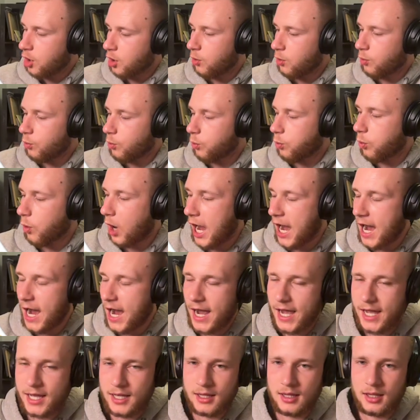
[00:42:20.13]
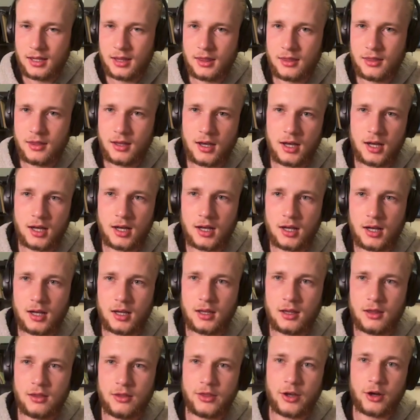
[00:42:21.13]
why
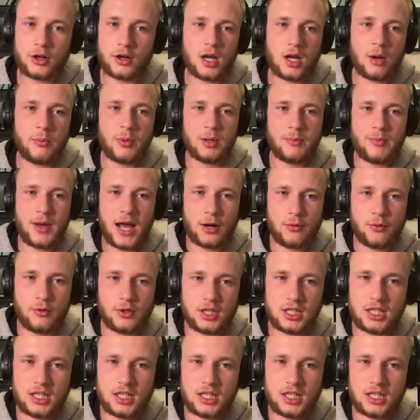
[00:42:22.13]
they're coming back with